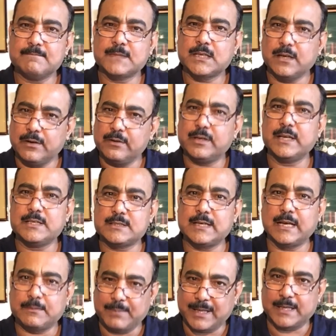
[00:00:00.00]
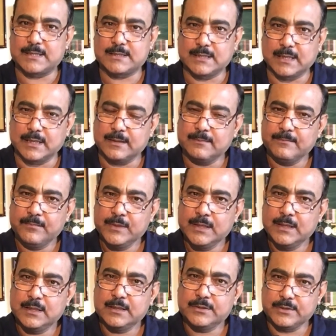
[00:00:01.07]
countries like Pakistan,
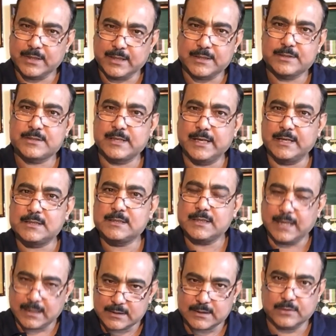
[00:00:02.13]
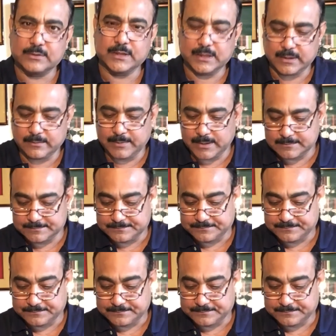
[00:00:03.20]
United States, and Saudi Arabia.